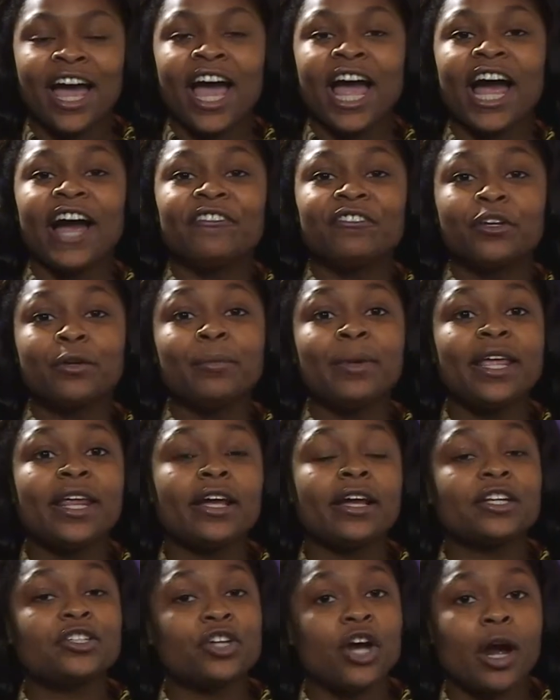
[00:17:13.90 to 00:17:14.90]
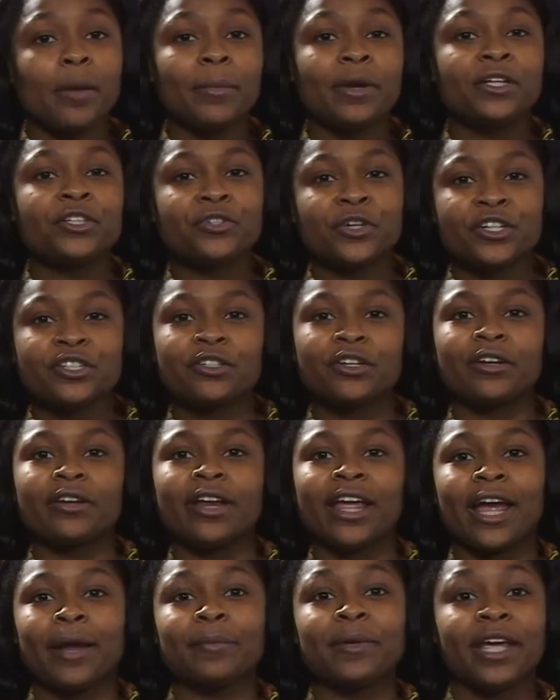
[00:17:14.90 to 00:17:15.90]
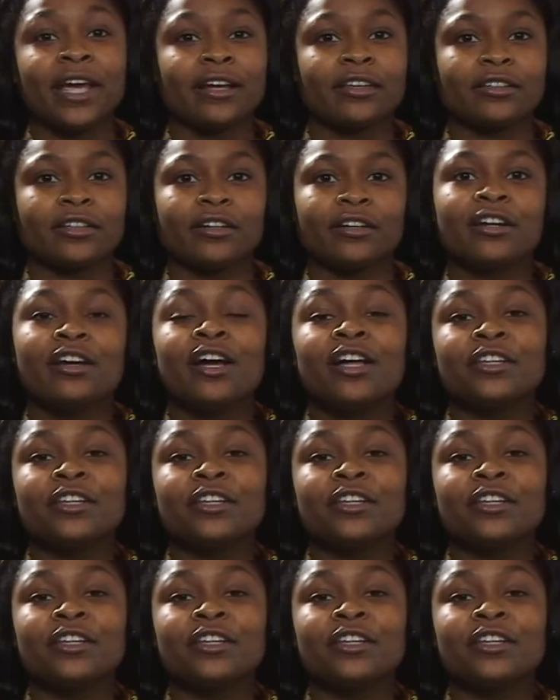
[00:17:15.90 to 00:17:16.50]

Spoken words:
After meeting a charming trickster named Hector,